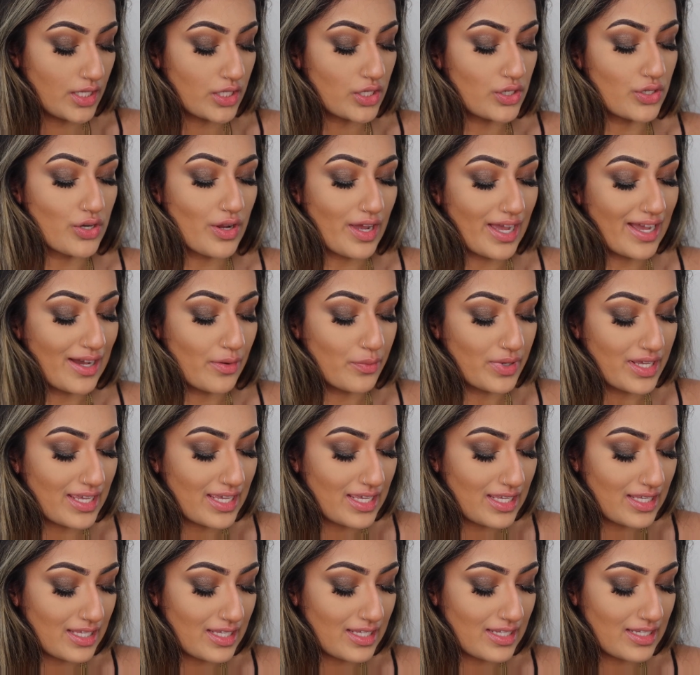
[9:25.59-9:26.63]
You know how it
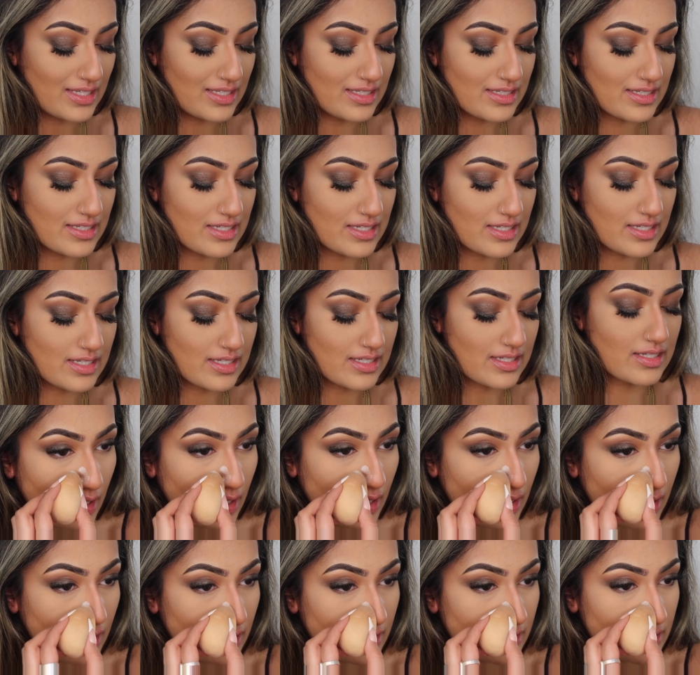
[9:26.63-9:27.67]
is.
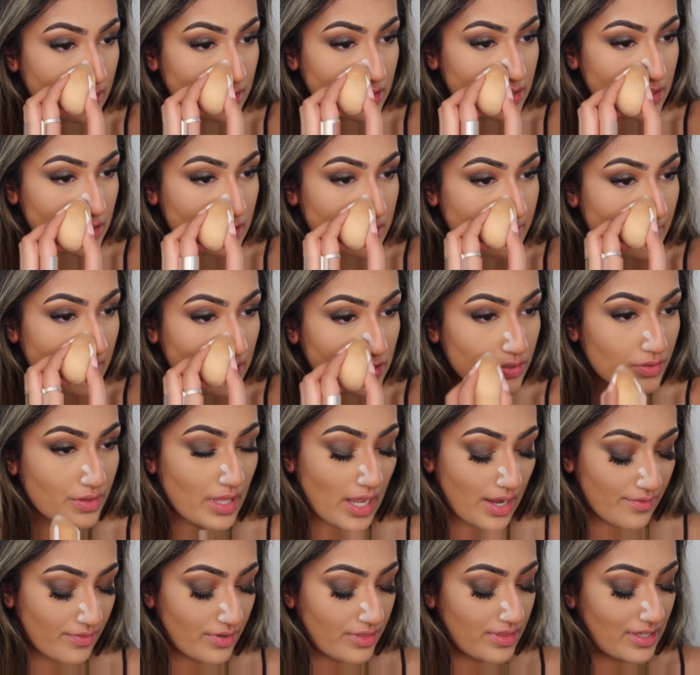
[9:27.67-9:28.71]
And just make sure
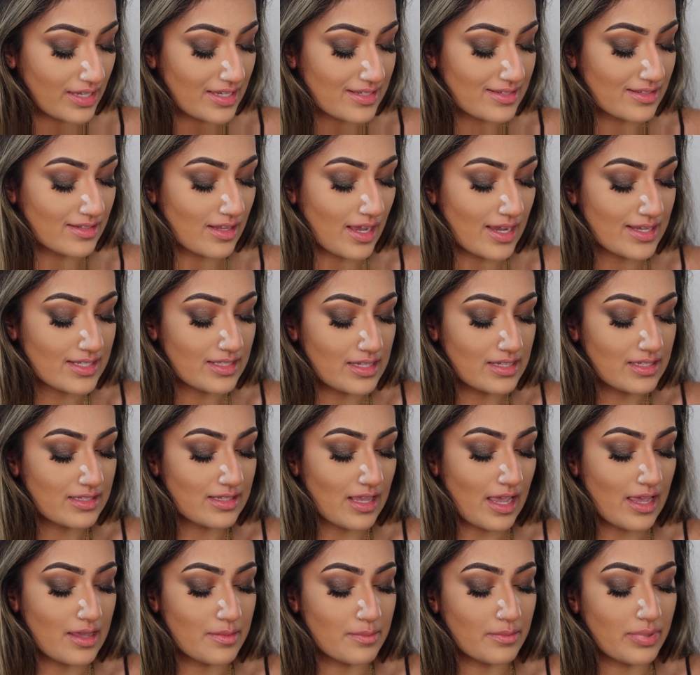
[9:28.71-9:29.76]
that everything is nicely
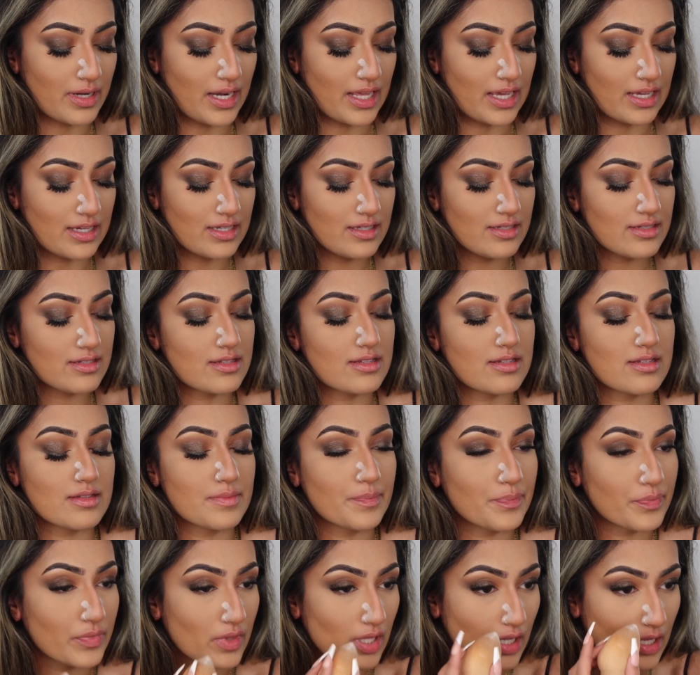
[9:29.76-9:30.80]
set in place.